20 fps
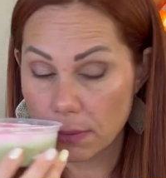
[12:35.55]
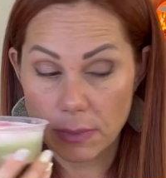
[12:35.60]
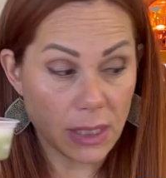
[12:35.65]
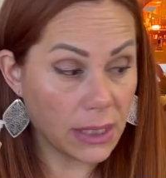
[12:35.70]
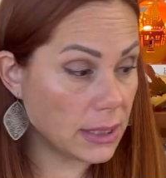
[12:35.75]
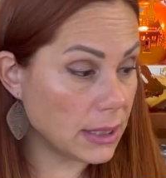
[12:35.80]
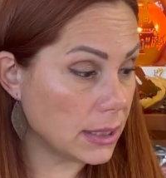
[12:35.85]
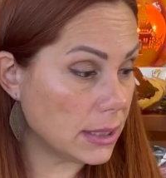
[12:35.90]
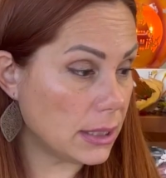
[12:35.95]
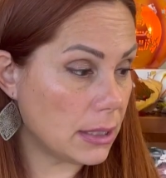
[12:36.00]

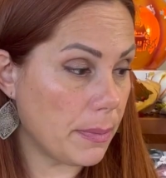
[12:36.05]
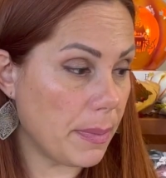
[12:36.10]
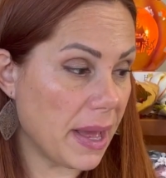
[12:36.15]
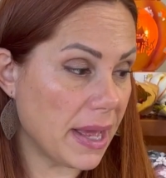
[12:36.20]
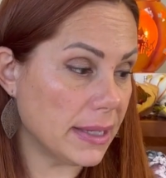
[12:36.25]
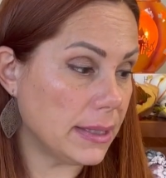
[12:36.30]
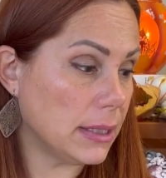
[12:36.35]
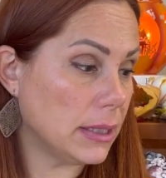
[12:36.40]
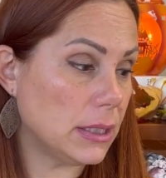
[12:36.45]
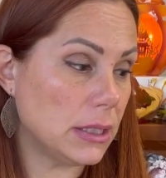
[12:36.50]
This is the
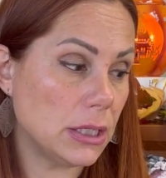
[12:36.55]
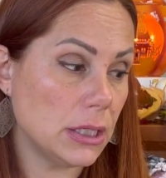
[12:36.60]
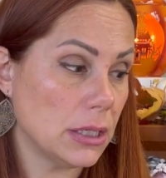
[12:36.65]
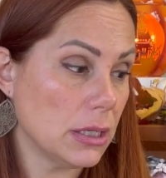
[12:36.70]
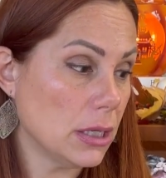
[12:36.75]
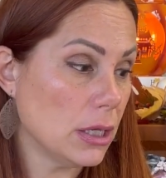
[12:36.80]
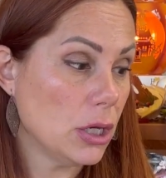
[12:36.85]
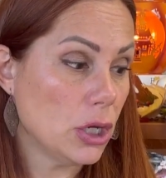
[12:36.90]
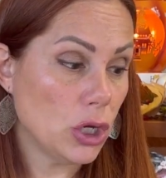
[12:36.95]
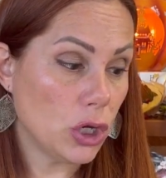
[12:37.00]
best
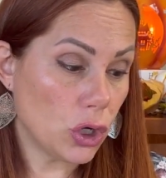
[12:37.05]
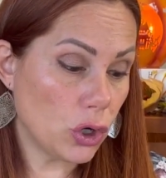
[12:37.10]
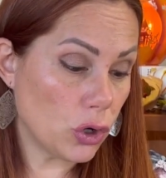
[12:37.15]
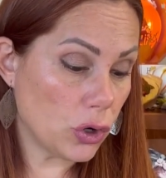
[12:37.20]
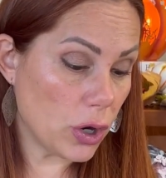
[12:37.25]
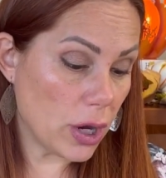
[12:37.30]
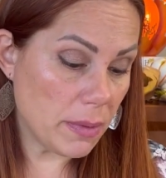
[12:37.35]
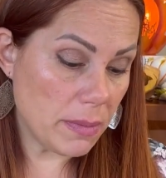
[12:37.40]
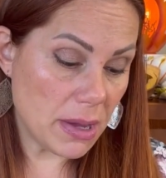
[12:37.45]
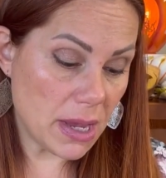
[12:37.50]

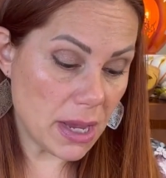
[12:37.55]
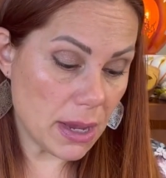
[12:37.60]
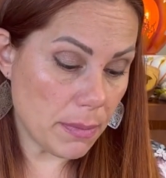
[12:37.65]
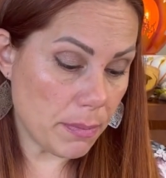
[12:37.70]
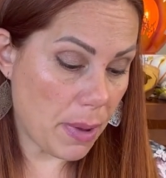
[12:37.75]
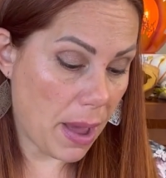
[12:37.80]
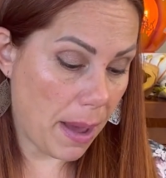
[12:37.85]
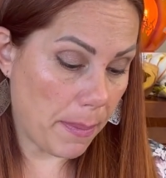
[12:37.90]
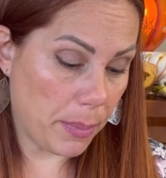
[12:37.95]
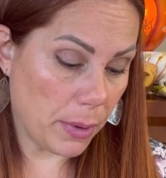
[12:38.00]
creamy
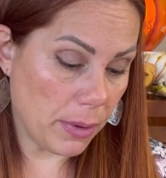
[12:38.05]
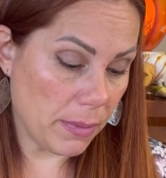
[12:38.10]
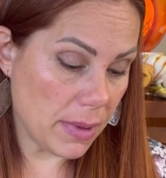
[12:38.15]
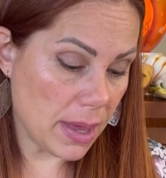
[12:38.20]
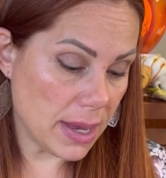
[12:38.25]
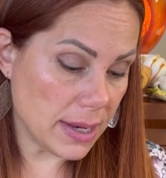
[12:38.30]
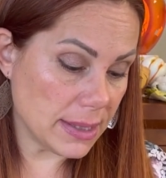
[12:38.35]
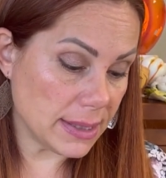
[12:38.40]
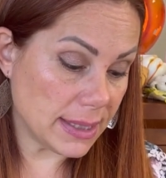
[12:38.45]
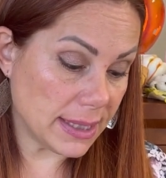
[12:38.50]

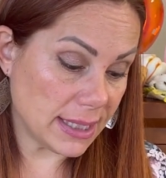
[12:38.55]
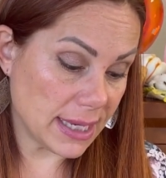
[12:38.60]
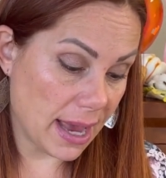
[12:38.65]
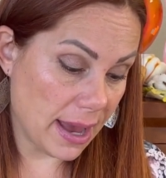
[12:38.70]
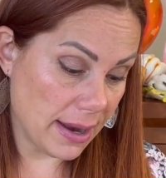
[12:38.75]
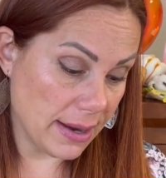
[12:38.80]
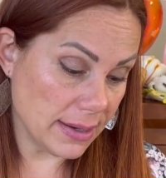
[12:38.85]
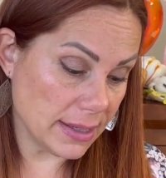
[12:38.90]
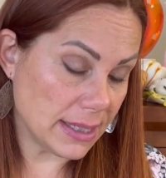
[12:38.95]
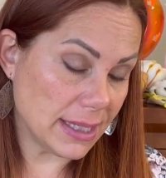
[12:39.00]
peppermint
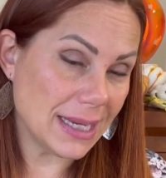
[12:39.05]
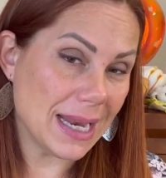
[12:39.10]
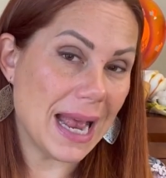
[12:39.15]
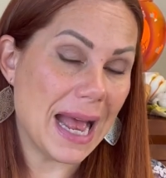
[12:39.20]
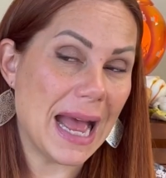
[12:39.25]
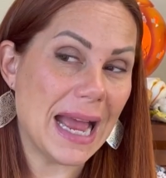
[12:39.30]
scent.